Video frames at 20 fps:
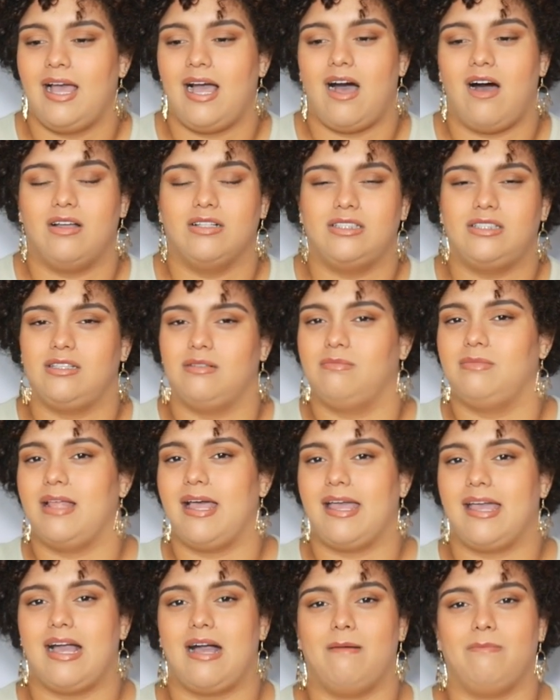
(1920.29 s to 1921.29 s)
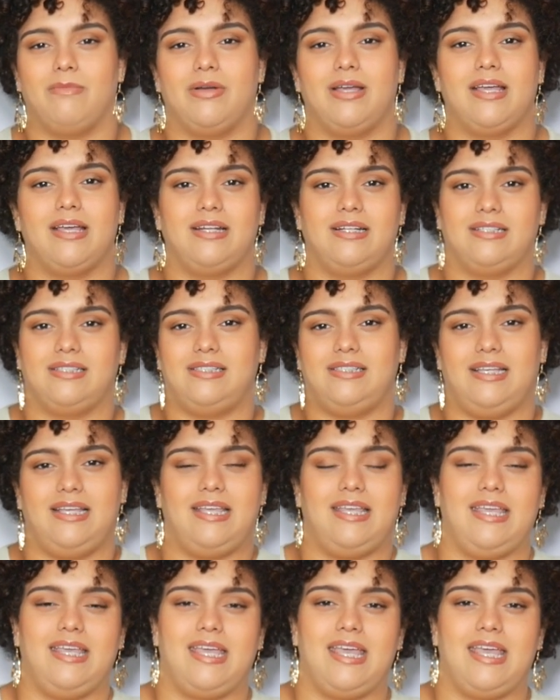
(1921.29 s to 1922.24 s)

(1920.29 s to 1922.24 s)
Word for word: on some like I'm bringing a sneaky